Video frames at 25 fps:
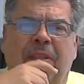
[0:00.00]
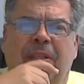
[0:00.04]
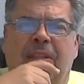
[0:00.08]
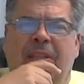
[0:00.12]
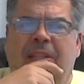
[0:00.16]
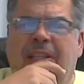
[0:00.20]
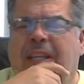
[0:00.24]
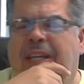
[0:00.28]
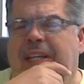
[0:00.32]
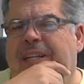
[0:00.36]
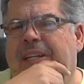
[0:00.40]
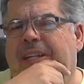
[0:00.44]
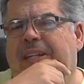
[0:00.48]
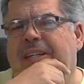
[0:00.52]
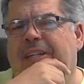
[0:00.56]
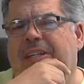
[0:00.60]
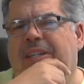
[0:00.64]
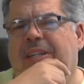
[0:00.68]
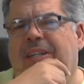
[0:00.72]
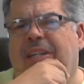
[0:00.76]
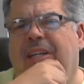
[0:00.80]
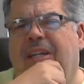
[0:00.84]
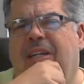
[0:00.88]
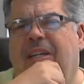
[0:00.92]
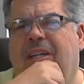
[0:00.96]
then
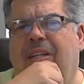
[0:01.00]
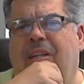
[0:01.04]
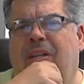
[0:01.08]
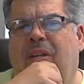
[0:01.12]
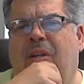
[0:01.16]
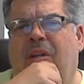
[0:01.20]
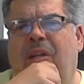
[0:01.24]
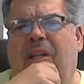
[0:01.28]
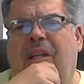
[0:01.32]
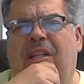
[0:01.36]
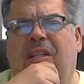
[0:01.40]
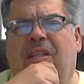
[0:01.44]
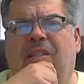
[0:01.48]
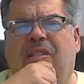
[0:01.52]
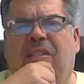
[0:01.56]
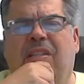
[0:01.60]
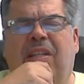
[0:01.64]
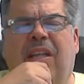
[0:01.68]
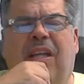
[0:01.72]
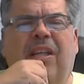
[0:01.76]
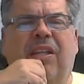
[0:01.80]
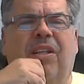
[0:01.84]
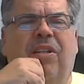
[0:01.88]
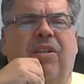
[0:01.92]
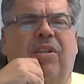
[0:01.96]
uh, you need to
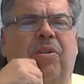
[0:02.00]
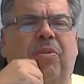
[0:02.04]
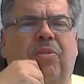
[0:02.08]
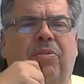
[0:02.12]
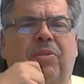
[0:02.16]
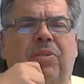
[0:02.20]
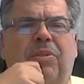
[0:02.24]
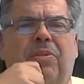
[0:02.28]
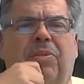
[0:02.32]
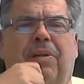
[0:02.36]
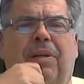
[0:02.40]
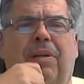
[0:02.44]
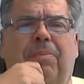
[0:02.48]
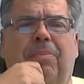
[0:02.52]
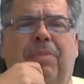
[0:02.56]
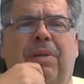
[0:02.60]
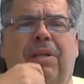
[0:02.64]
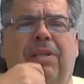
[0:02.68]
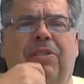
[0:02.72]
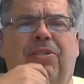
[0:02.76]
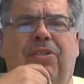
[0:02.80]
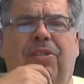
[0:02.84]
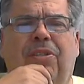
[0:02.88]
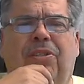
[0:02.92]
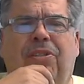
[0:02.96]
stay tuned to our
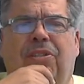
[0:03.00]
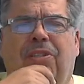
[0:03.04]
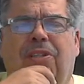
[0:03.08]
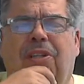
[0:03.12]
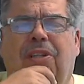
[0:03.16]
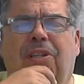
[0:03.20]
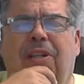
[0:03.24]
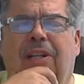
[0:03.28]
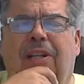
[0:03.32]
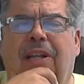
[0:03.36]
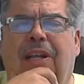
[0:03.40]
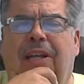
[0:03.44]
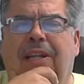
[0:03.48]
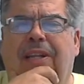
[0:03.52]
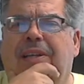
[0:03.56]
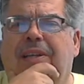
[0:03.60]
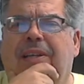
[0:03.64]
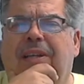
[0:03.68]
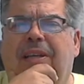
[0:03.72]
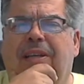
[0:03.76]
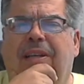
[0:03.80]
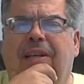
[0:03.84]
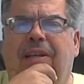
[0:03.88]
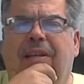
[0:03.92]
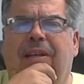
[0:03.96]
message tonight
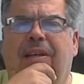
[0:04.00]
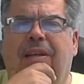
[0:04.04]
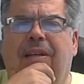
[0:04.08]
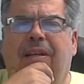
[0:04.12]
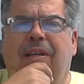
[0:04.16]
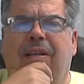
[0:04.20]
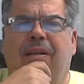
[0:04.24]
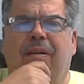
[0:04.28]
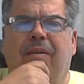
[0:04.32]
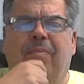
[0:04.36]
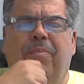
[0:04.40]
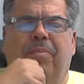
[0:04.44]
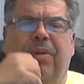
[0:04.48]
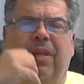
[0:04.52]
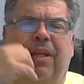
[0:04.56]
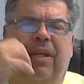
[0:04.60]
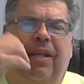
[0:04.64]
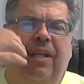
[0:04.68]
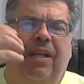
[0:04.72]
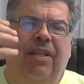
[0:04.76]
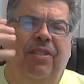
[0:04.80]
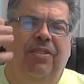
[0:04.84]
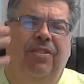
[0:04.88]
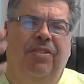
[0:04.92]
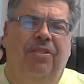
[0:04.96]

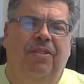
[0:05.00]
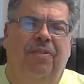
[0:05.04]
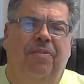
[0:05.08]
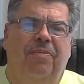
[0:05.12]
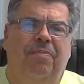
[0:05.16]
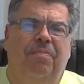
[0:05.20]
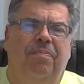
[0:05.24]
because